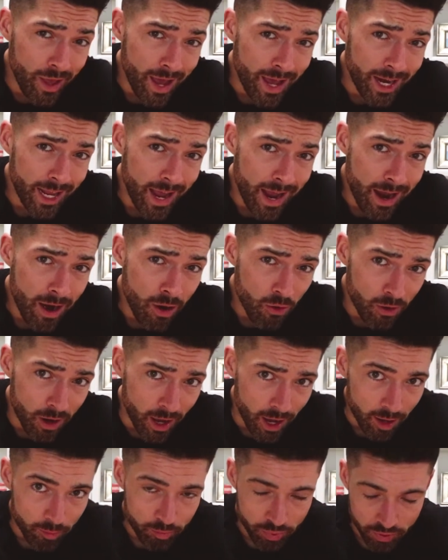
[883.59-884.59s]
that hair
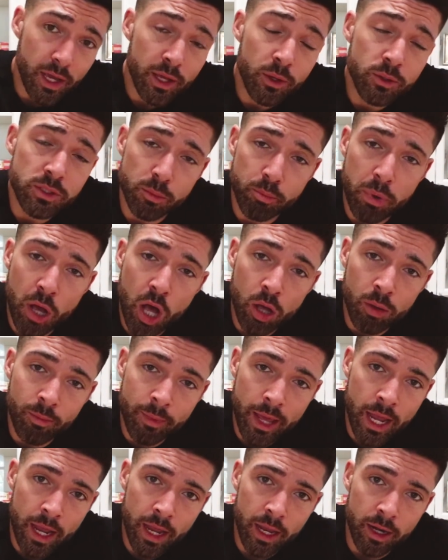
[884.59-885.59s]
up? I use a
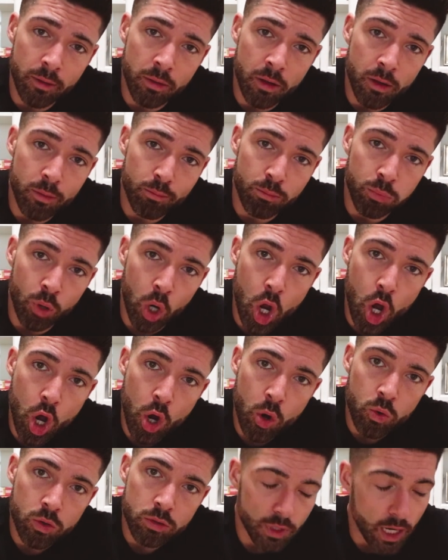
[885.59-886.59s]
pomade,
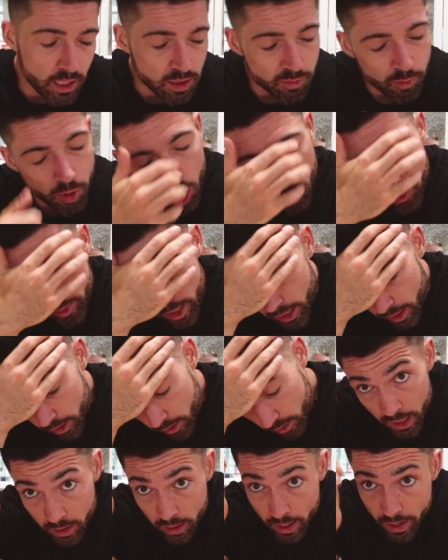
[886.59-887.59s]
bro. Nice
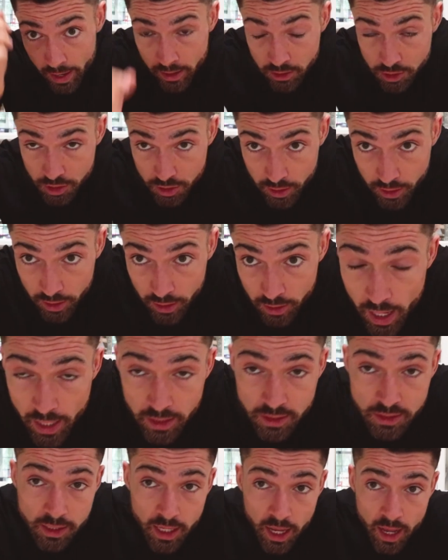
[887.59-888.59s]
pomade. And I actually, I
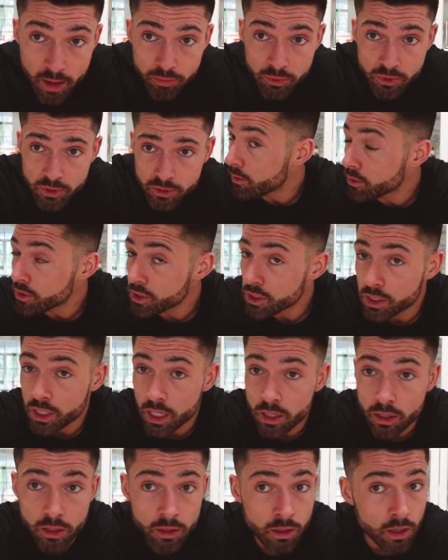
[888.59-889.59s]
stopped. I was just
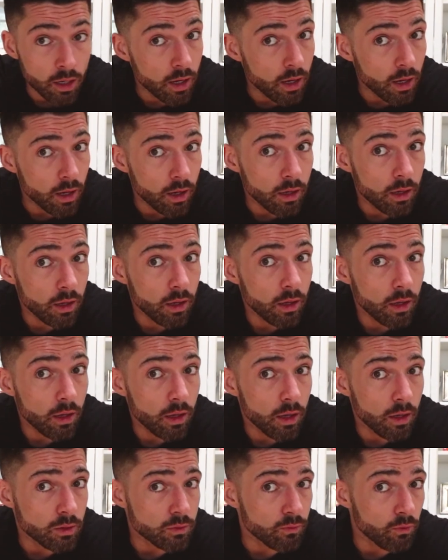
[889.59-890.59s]
telling uh,
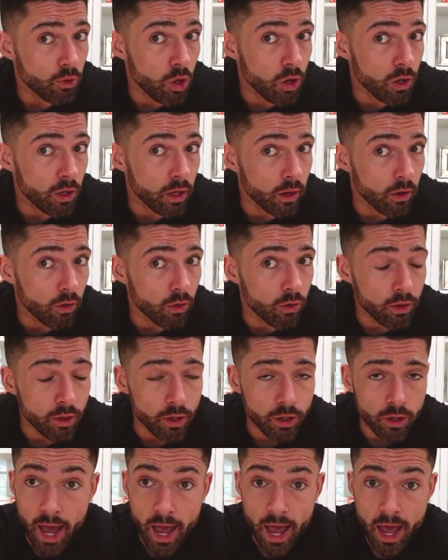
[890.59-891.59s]
I was vlogging
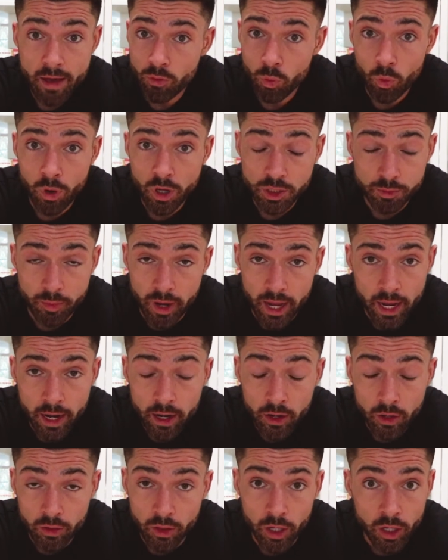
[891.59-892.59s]
earlier. I haven't washed my
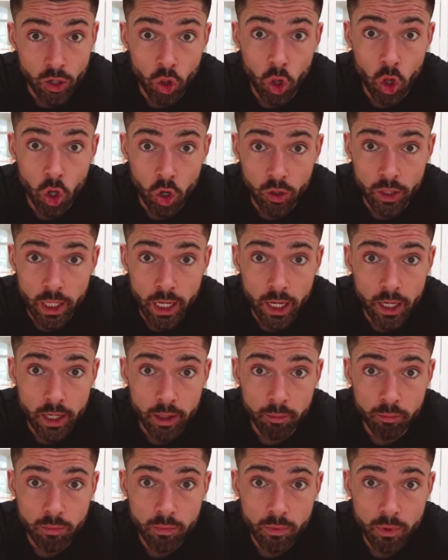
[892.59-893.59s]
hair in like a long
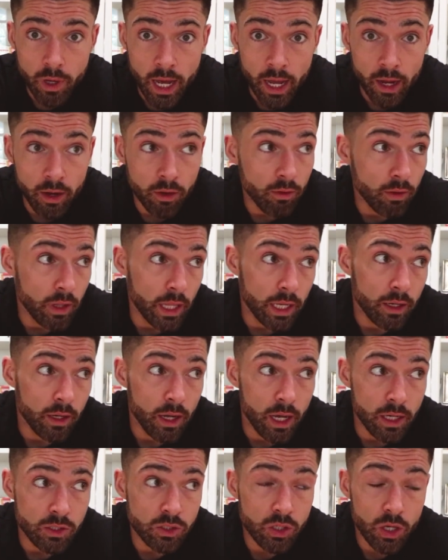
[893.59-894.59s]
time. I like
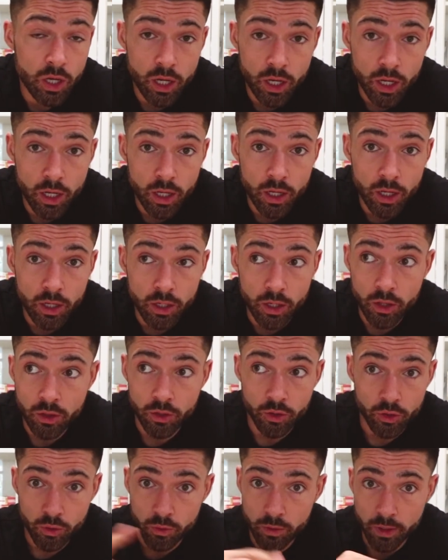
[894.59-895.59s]
I saw
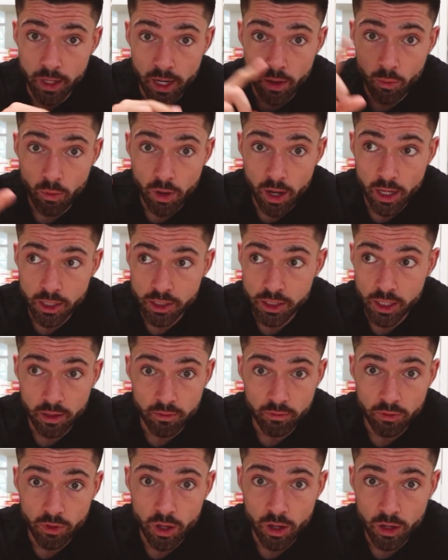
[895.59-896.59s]
another dude that I watch
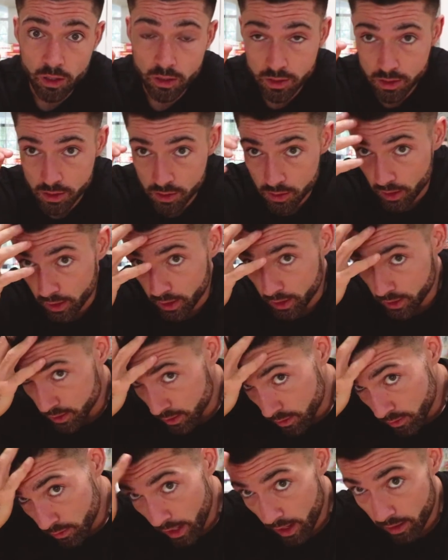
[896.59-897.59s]
on vlogs, and he's
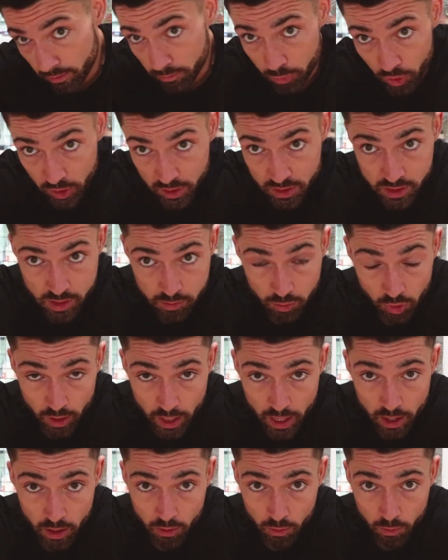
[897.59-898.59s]
got pretty similar
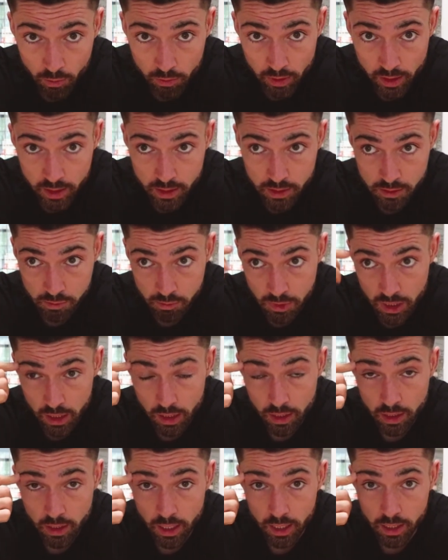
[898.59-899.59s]
hair to, that is
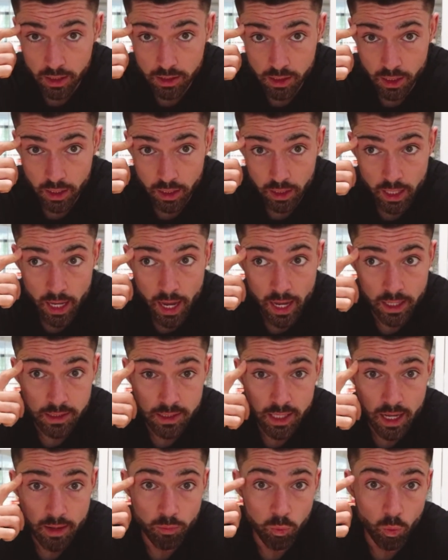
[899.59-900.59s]
me, and he's like, yeah, I
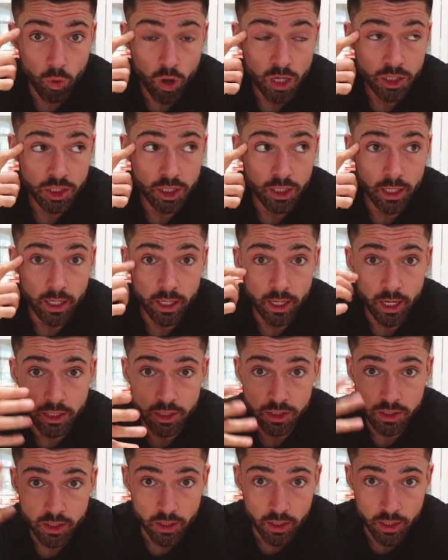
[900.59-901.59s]
stopped washing it and I
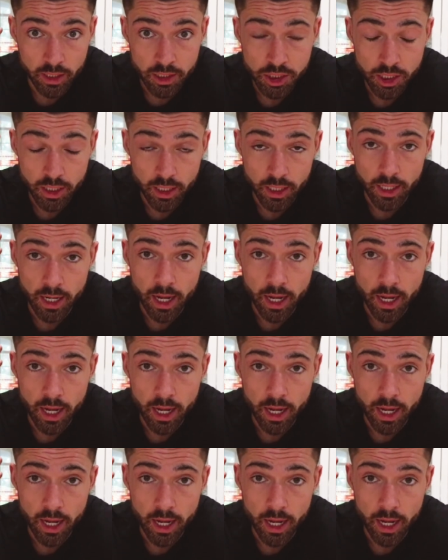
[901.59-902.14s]
just condition it